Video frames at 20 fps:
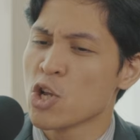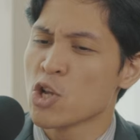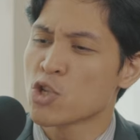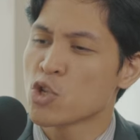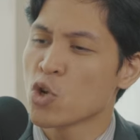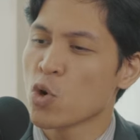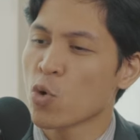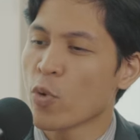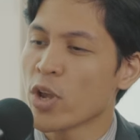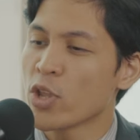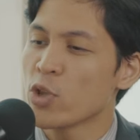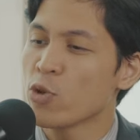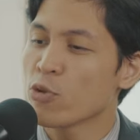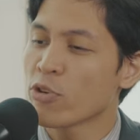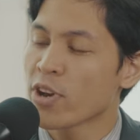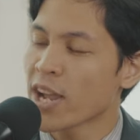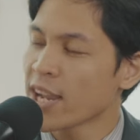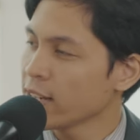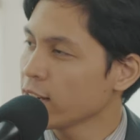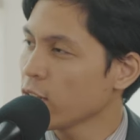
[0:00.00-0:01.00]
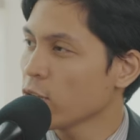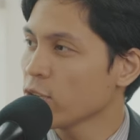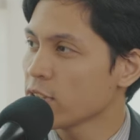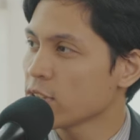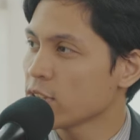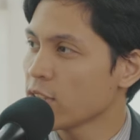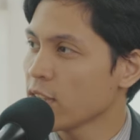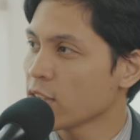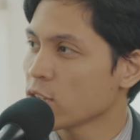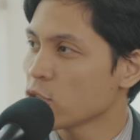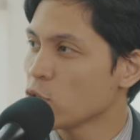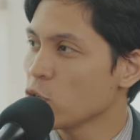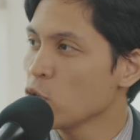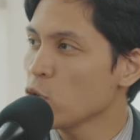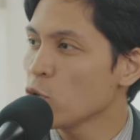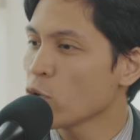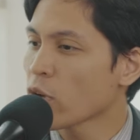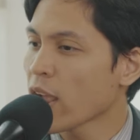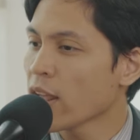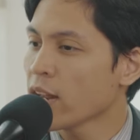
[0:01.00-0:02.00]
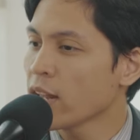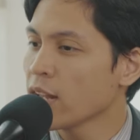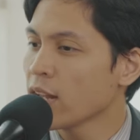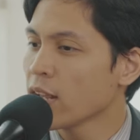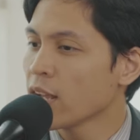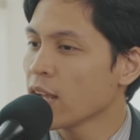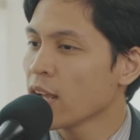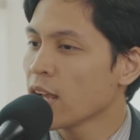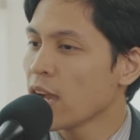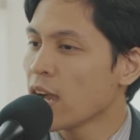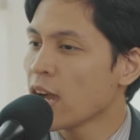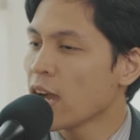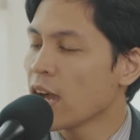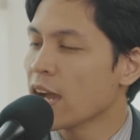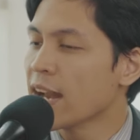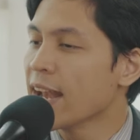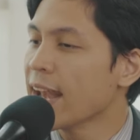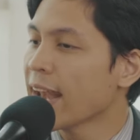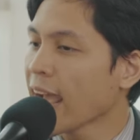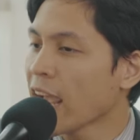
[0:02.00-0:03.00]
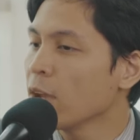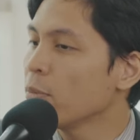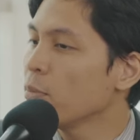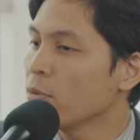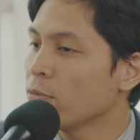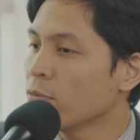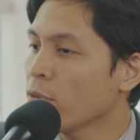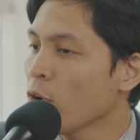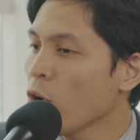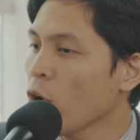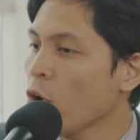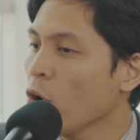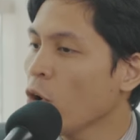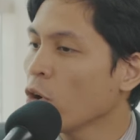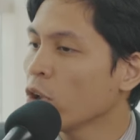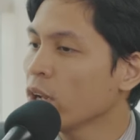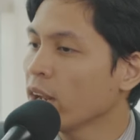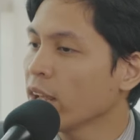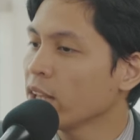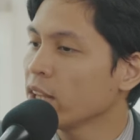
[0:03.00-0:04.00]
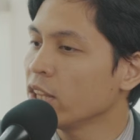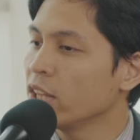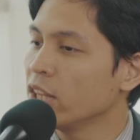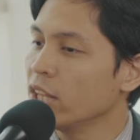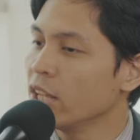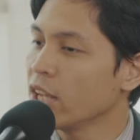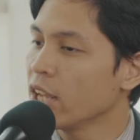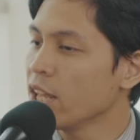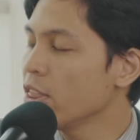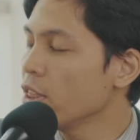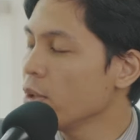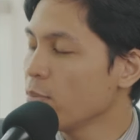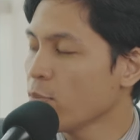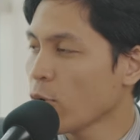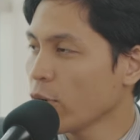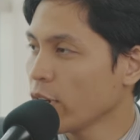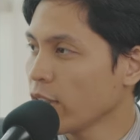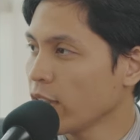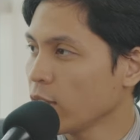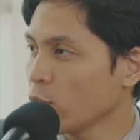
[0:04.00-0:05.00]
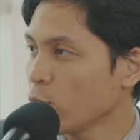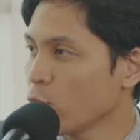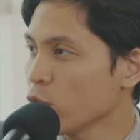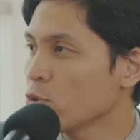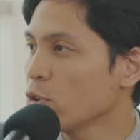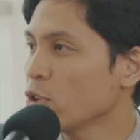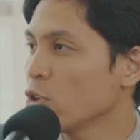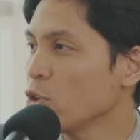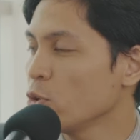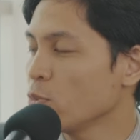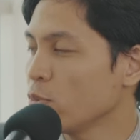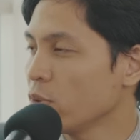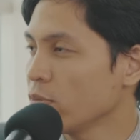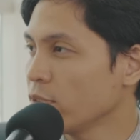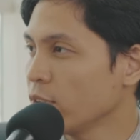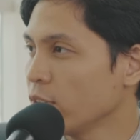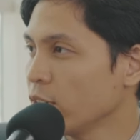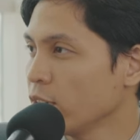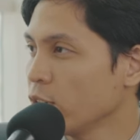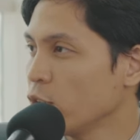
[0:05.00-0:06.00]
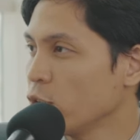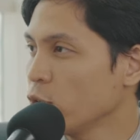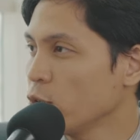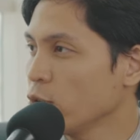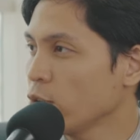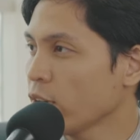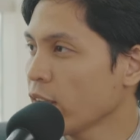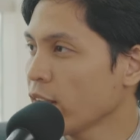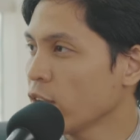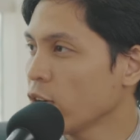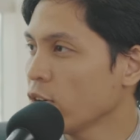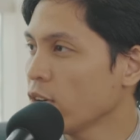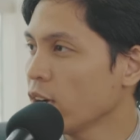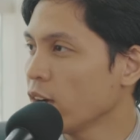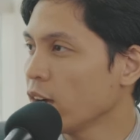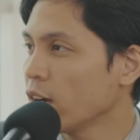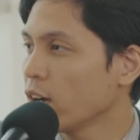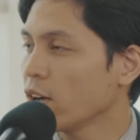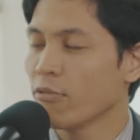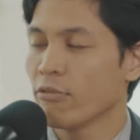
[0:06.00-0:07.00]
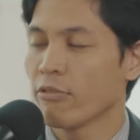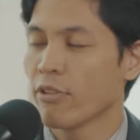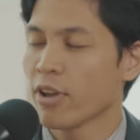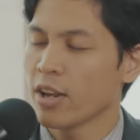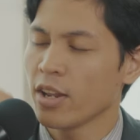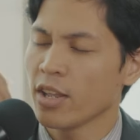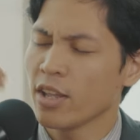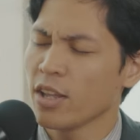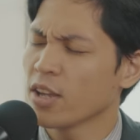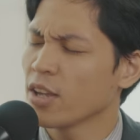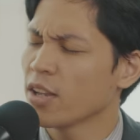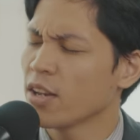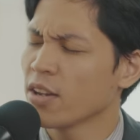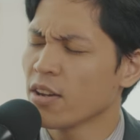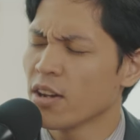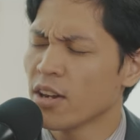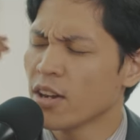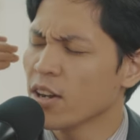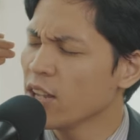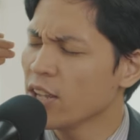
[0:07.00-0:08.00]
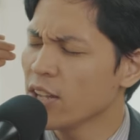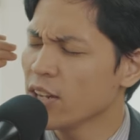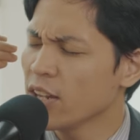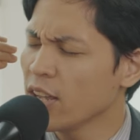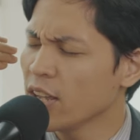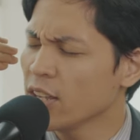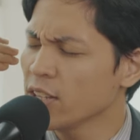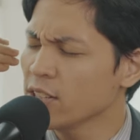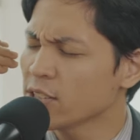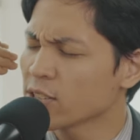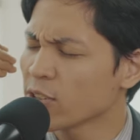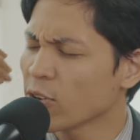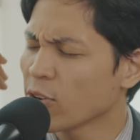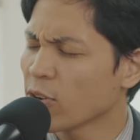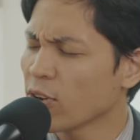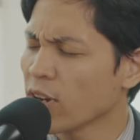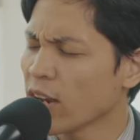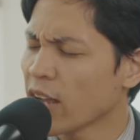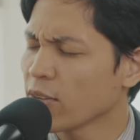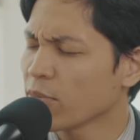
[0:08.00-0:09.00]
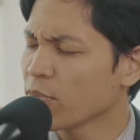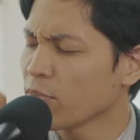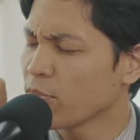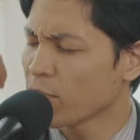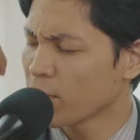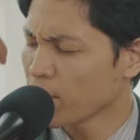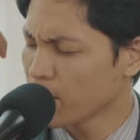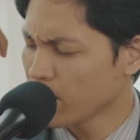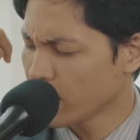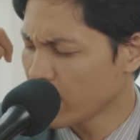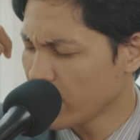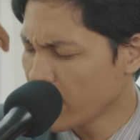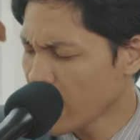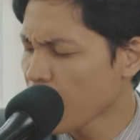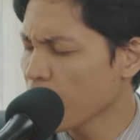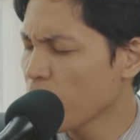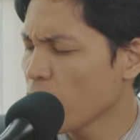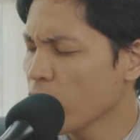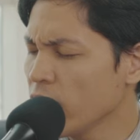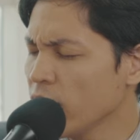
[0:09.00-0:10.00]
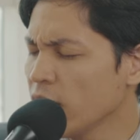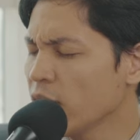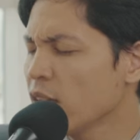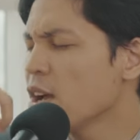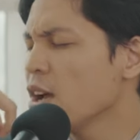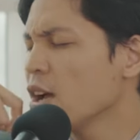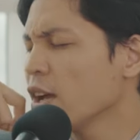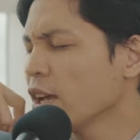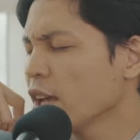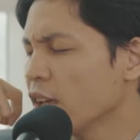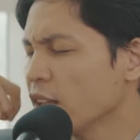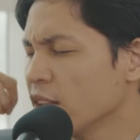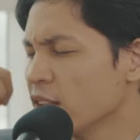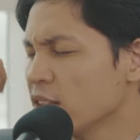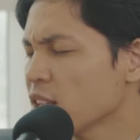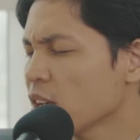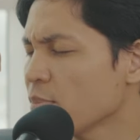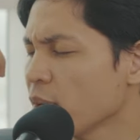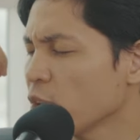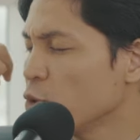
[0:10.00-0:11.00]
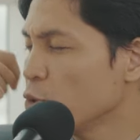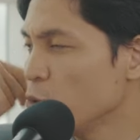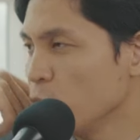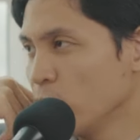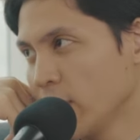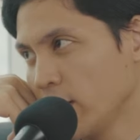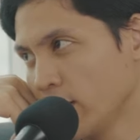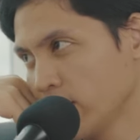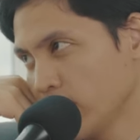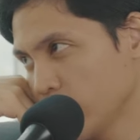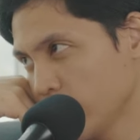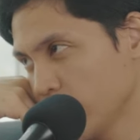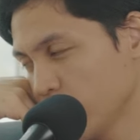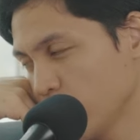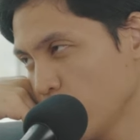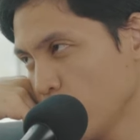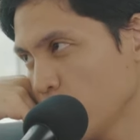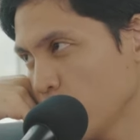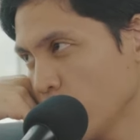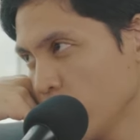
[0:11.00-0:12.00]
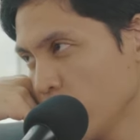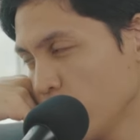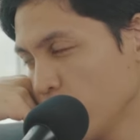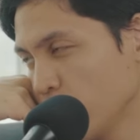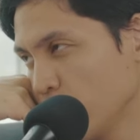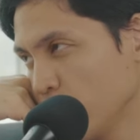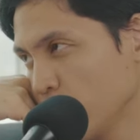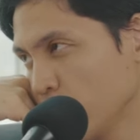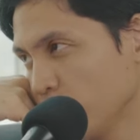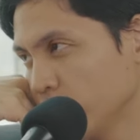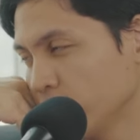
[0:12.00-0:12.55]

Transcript: So when you write down these things, do you write it a night before or like in the morning? Which one do you prefer? Do you write down very in the early days or like that morning? Okay, these are my to-do list. Which one do you do?